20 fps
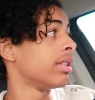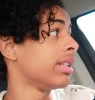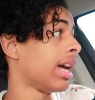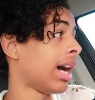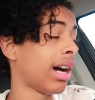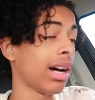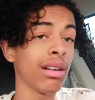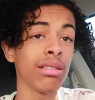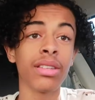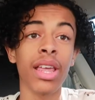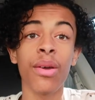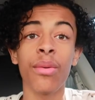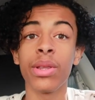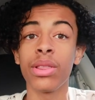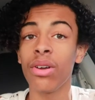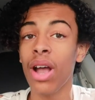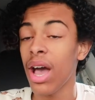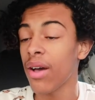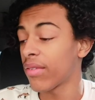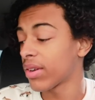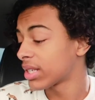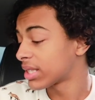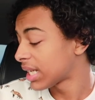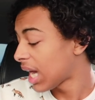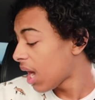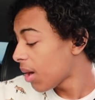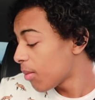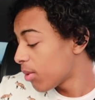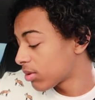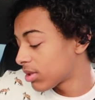Y'all, I don't think we are thriving because
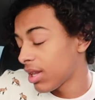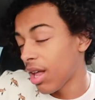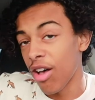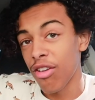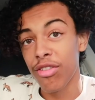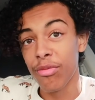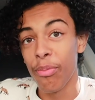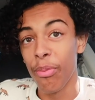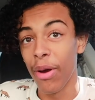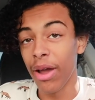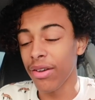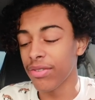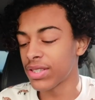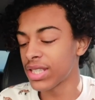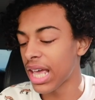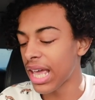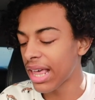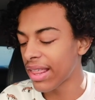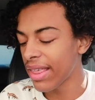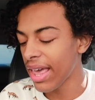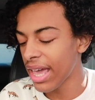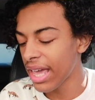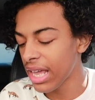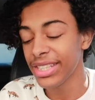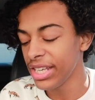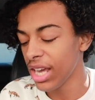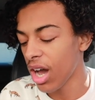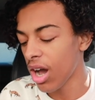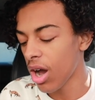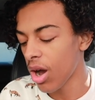I almost lost breath saying that.
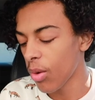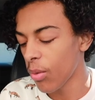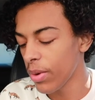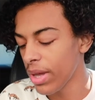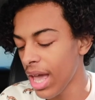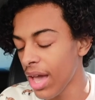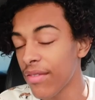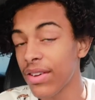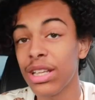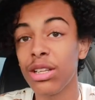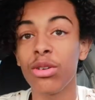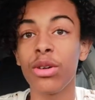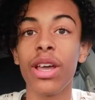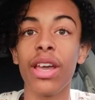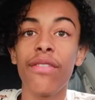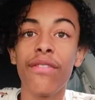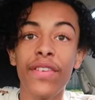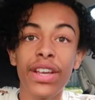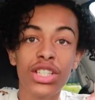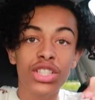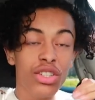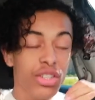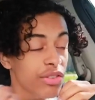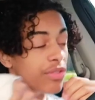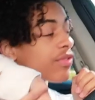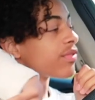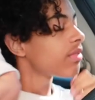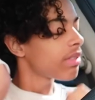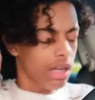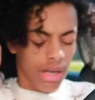Y'all, we having a little adventure
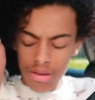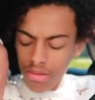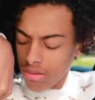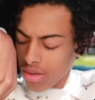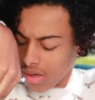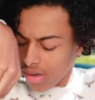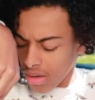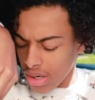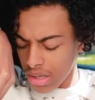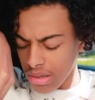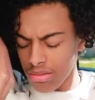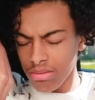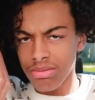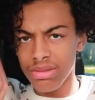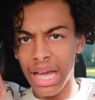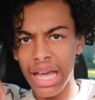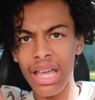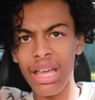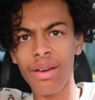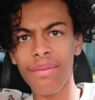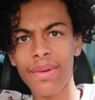whole car. I'm dying.